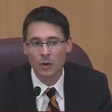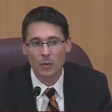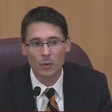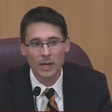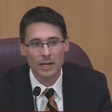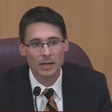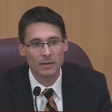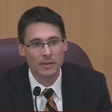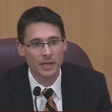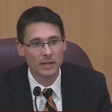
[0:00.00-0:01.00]
We
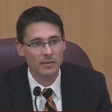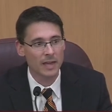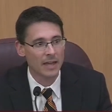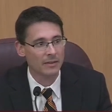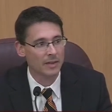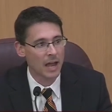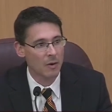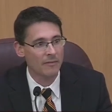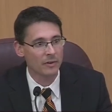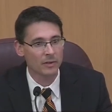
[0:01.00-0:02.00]
think that,
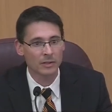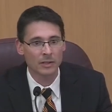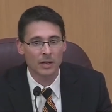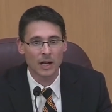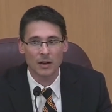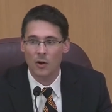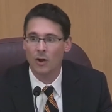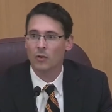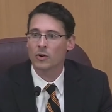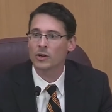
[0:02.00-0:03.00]
however, uh,
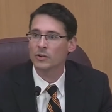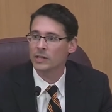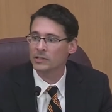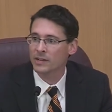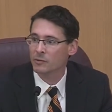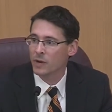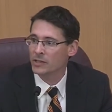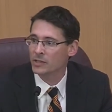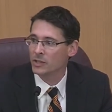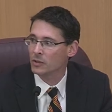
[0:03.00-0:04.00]
all Oregonians have a
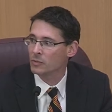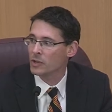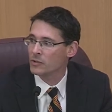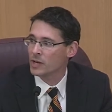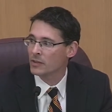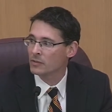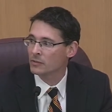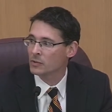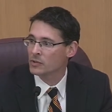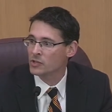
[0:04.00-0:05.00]
right to know whether or not their
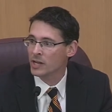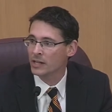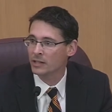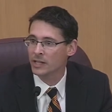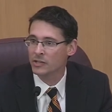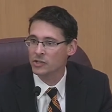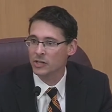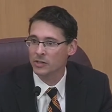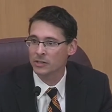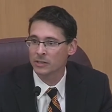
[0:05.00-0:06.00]
food is genetically
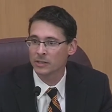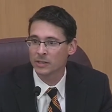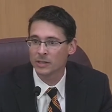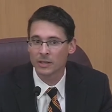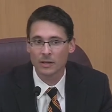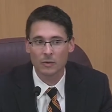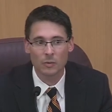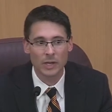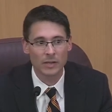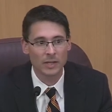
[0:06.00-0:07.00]
engineered.
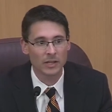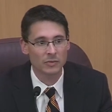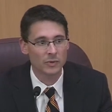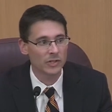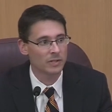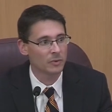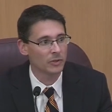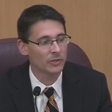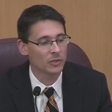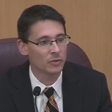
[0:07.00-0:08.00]
We think it's
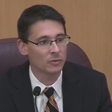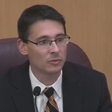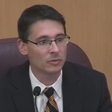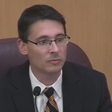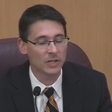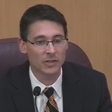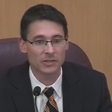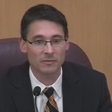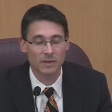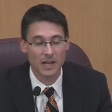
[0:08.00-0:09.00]
reasonable to,
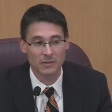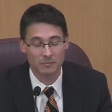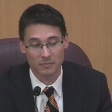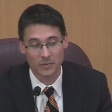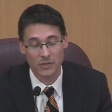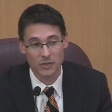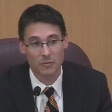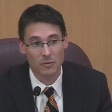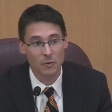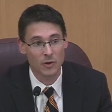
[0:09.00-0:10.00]
because as
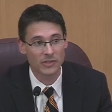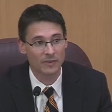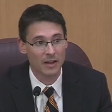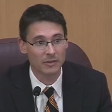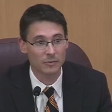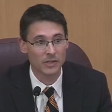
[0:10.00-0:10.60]
Consumer Reports found